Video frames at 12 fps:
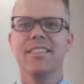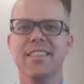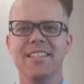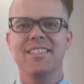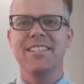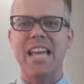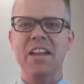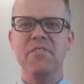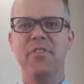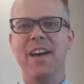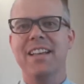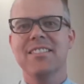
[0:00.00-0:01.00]
The
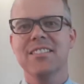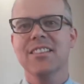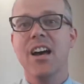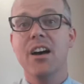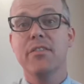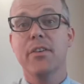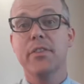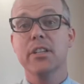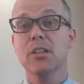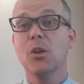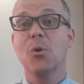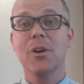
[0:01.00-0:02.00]
steadfast love of the
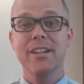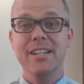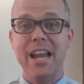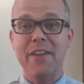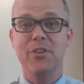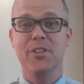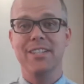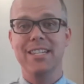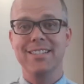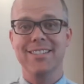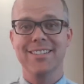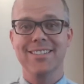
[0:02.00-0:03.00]
Lord never
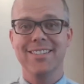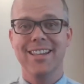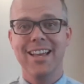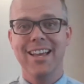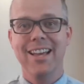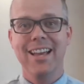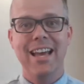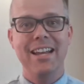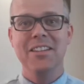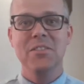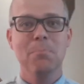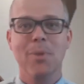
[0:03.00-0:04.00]
ceases, and
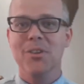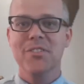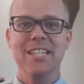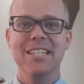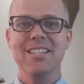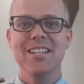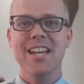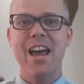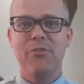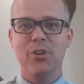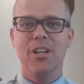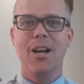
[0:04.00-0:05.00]
his mercies
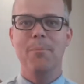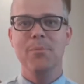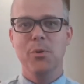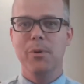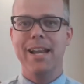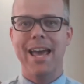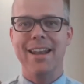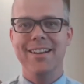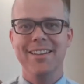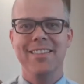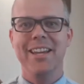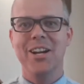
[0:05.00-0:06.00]
never come to an
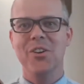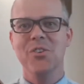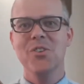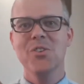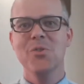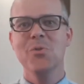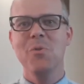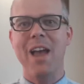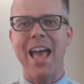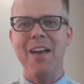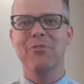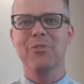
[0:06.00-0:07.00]
end. They are new
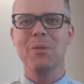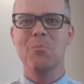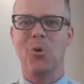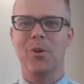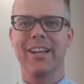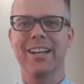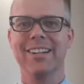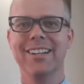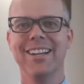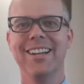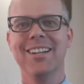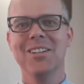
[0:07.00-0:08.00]
every morning.
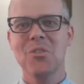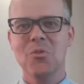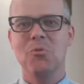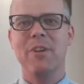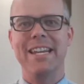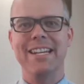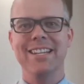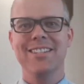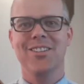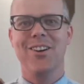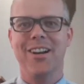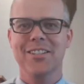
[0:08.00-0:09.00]
Great
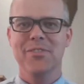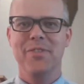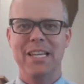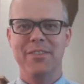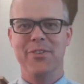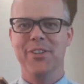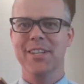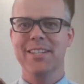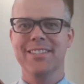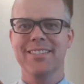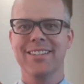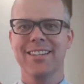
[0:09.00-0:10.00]
is God's
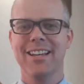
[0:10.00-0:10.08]
faithfulness.